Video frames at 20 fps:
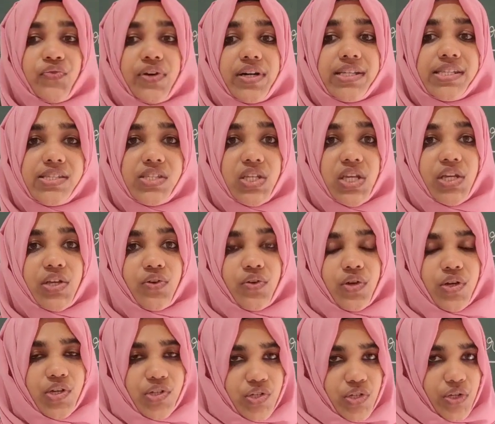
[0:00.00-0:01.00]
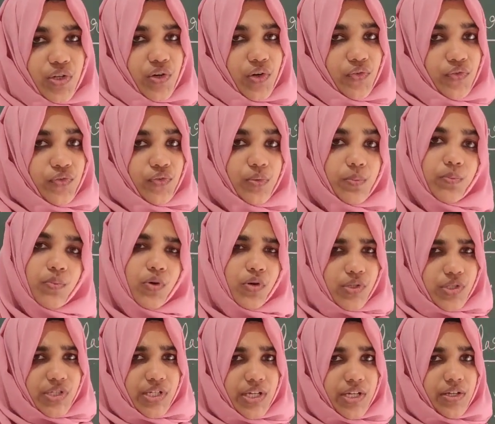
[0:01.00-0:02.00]
first equation of
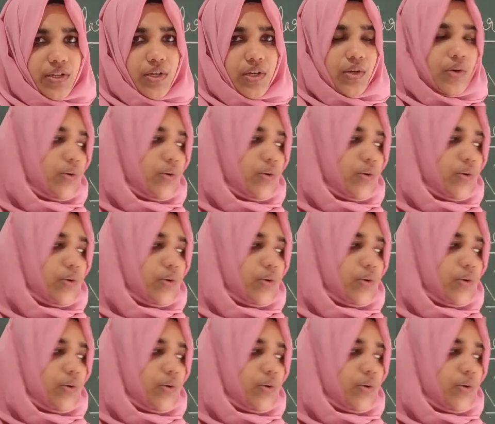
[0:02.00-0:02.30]
motion.